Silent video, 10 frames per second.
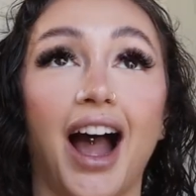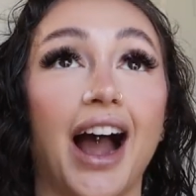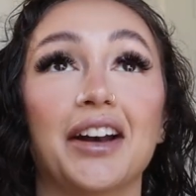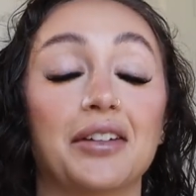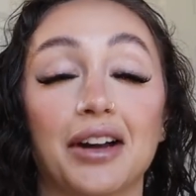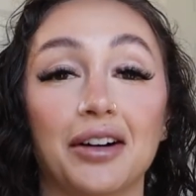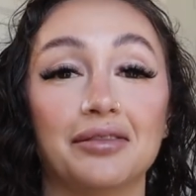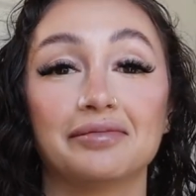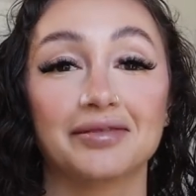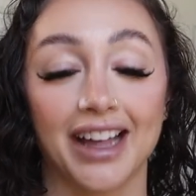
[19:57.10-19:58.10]
I don't know.
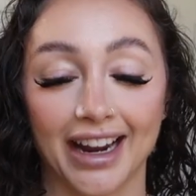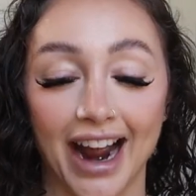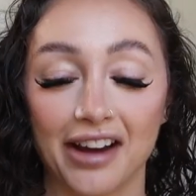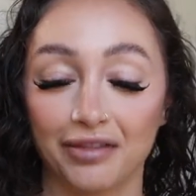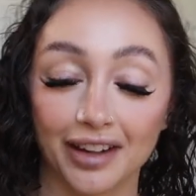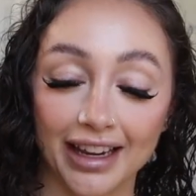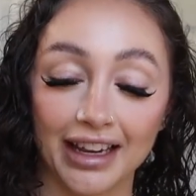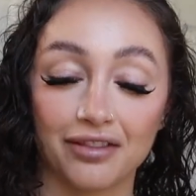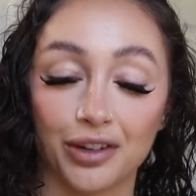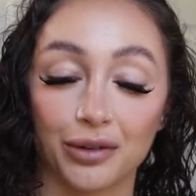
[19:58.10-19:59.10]
Like, I feel like
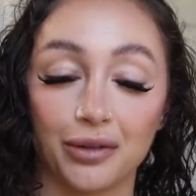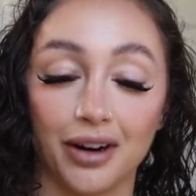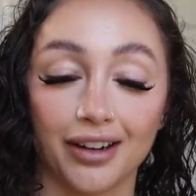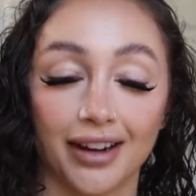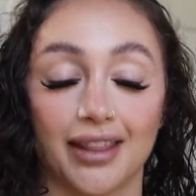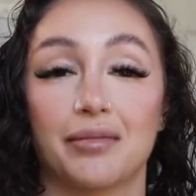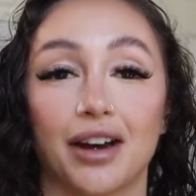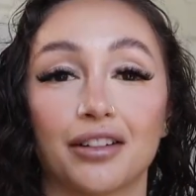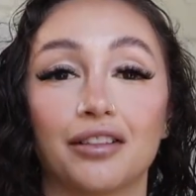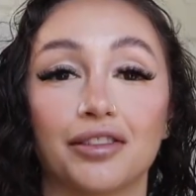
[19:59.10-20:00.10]
if you are in the
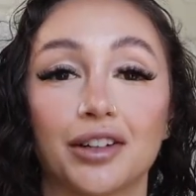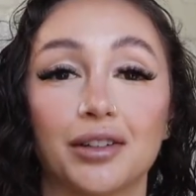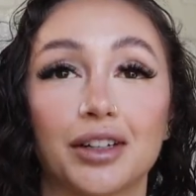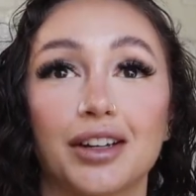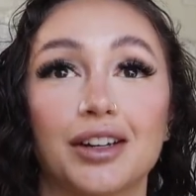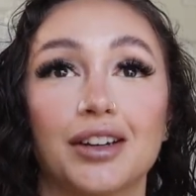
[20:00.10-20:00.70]
medical field,